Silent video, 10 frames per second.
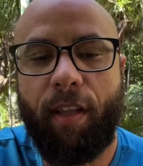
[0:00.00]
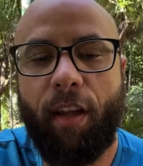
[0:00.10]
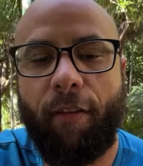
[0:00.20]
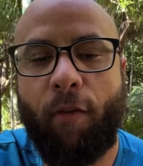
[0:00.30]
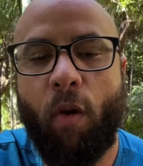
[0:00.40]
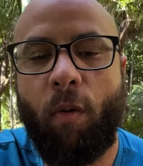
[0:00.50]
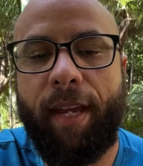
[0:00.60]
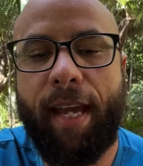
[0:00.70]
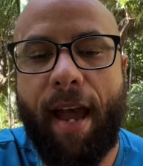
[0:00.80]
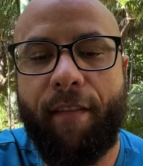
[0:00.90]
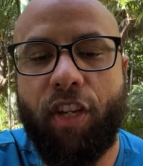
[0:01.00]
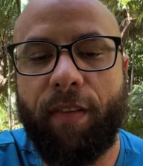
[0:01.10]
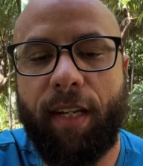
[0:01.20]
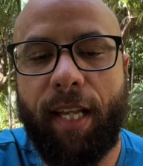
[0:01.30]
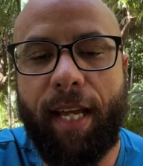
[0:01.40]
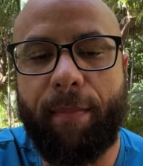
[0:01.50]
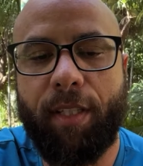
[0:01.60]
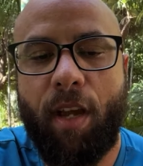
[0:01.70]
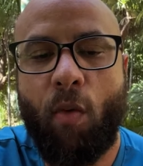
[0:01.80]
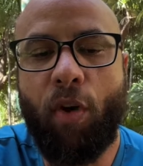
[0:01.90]
The four-week average of
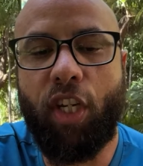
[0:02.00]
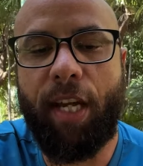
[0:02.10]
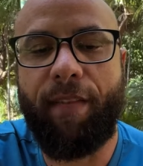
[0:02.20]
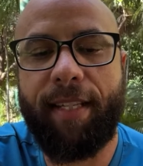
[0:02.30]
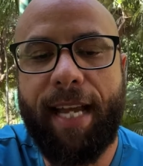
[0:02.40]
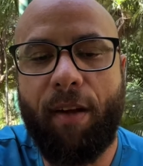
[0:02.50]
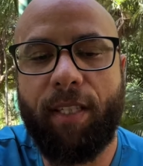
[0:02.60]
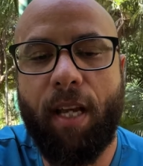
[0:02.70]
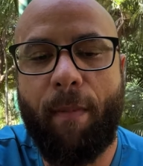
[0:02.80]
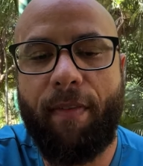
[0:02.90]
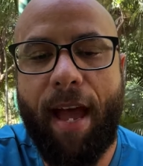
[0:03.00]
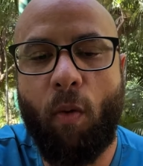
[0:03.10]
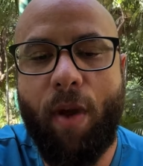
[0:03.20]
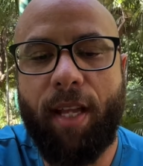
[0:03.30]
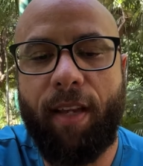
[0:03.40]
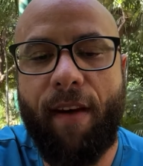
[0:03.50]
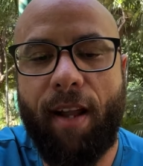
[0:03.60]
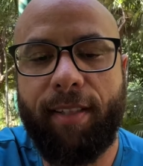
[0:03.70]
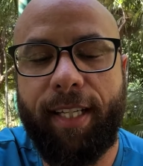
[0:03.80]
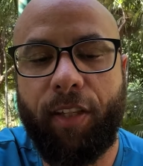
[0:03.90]
claims, which evens out some of that weekly
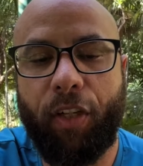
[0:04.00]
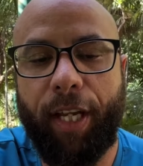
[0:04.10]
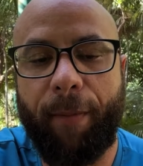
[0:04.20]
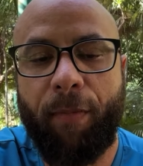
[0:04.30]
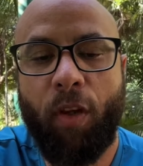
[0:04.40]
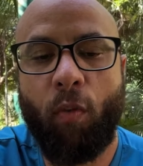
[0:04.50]
volatility,